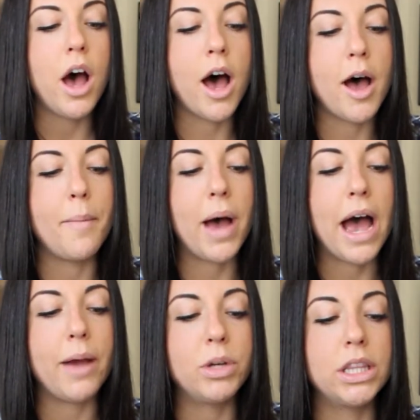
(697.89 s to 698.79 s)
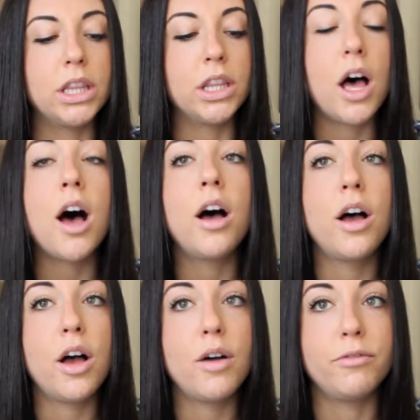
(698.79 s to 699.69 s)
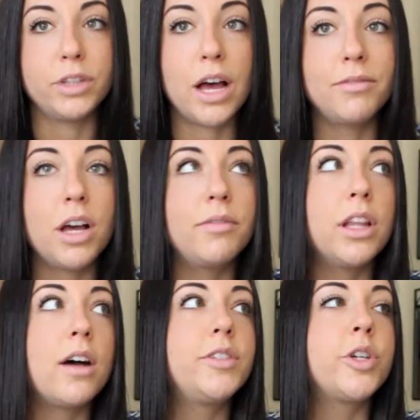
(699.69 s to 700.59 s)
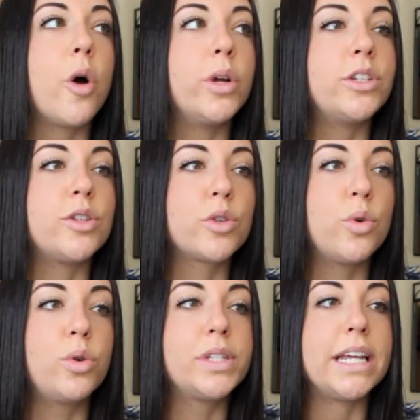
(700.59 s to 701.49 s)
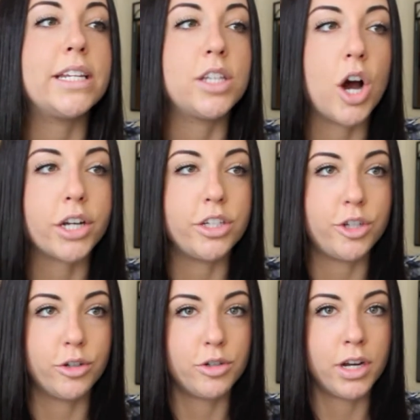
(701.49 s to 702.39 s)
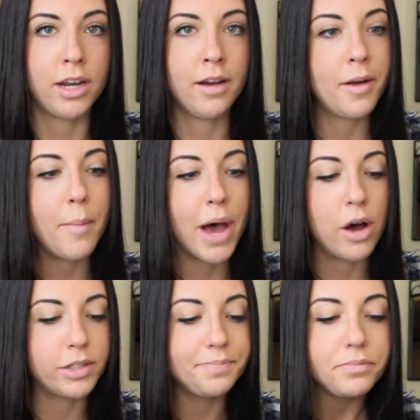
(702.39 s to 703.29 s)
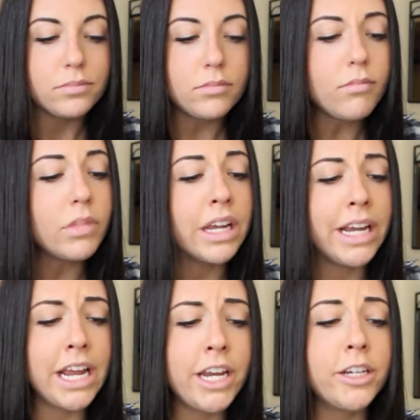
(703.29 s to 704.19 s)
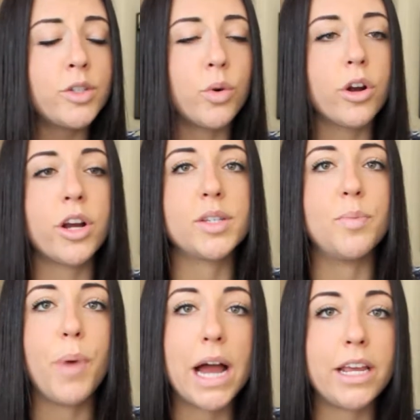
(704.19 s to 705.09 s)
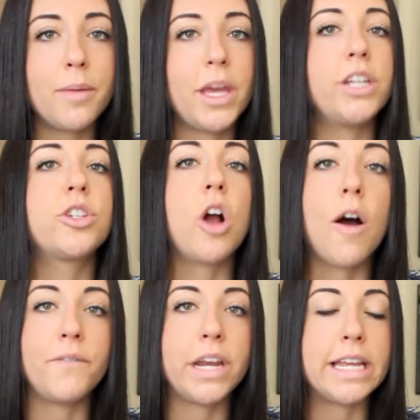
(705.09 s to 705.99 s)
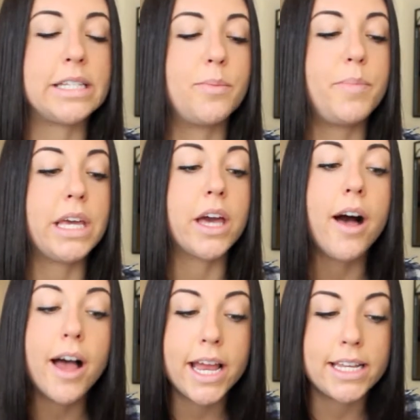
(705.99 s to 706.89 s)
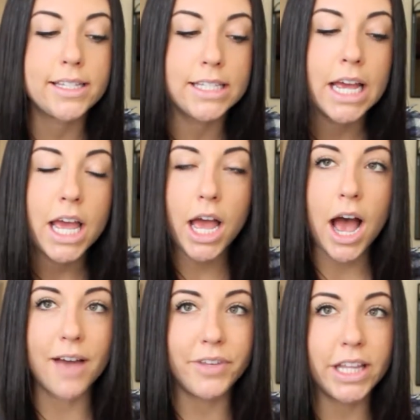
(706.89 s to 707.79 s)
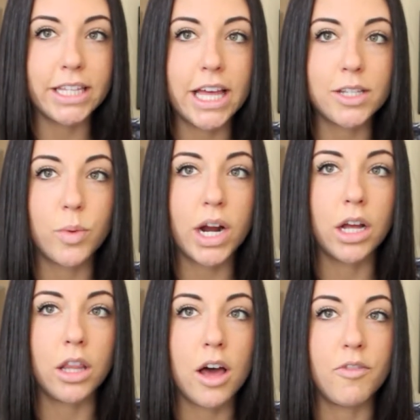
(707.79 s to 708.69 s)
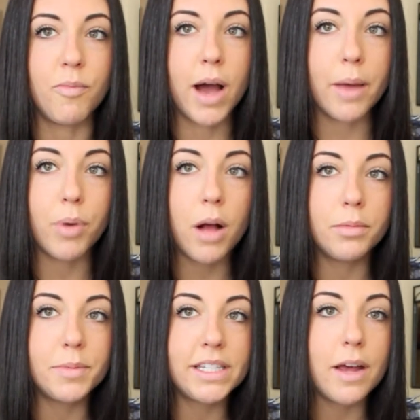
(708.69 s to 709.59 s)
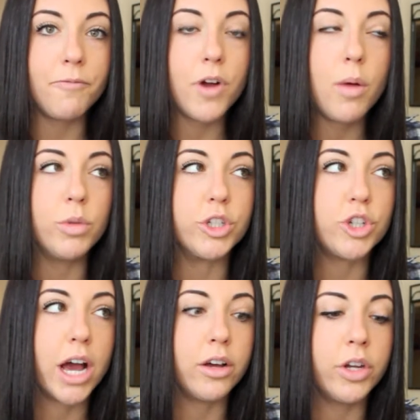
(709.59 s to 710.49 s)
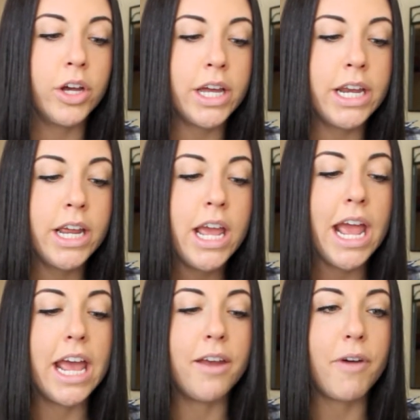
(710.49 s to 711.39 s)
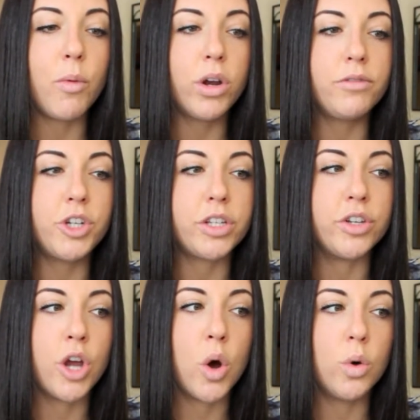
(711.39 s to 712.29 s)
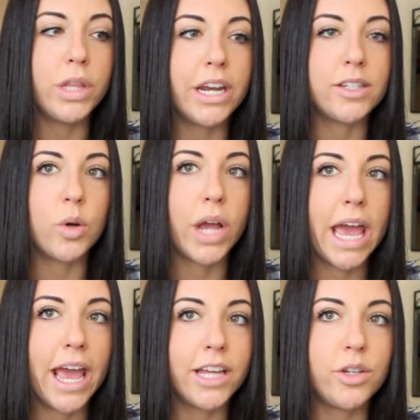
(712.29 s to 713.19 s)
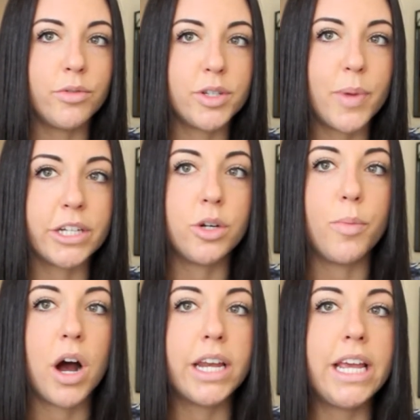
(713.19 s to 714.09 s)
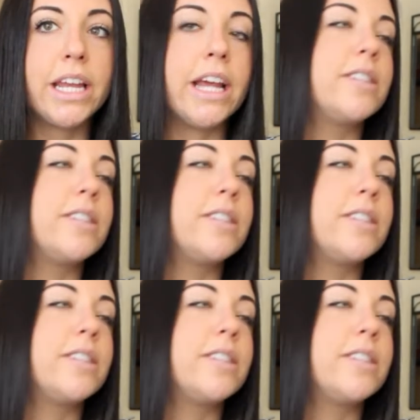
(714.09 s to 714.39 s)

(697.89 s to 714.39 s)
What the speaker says: I would love to go into schools and talk to children about eating disorders, body image, confidence, because I feel like that's where a lot of my problems stem from, was childhood. And if I would have just known that it's okay to respect your body, and I